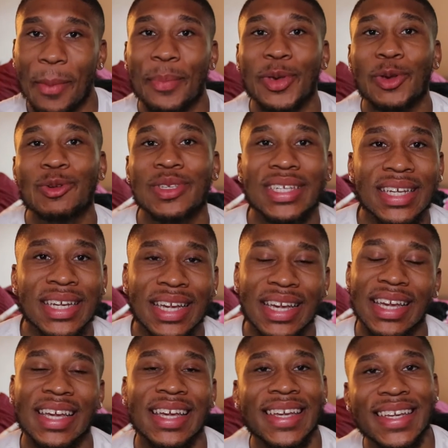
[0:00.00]
Music
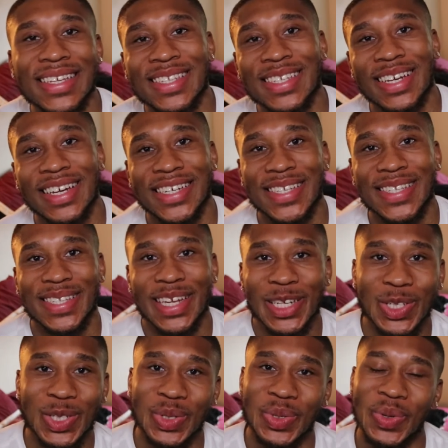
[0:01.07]
is
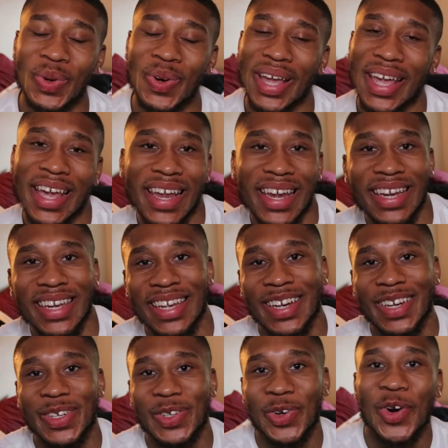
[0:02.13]
essential in
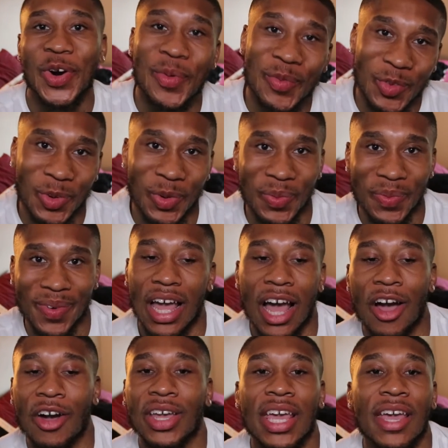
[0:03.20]
your dorm room.
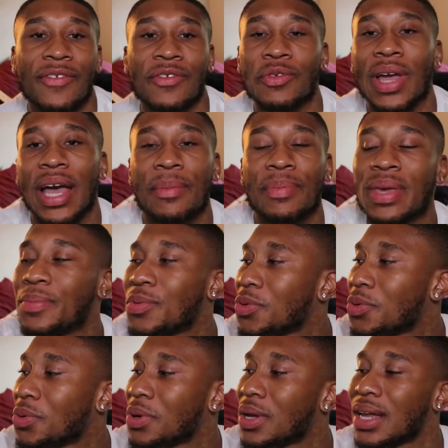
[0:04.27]
I don't care if you got
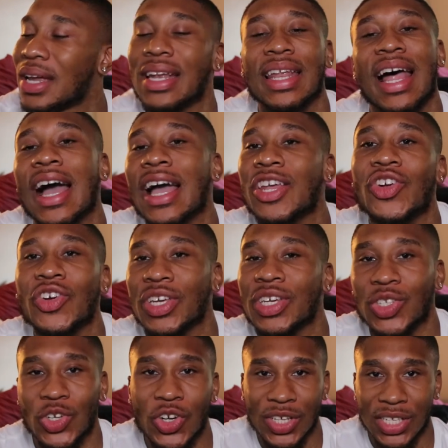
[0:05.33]
people knocking on
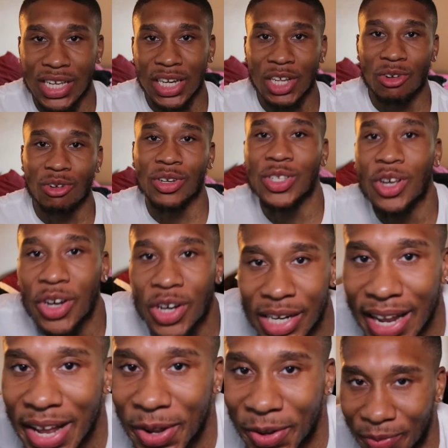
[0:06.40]
your door telling you to turn it
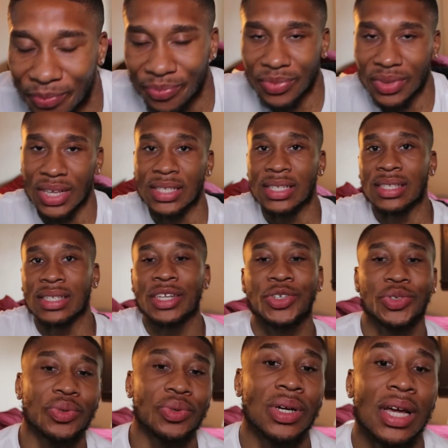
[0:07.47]
down. It's
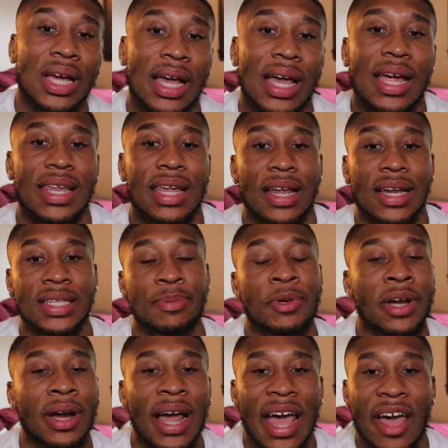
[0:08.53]
essential. Now the speaker I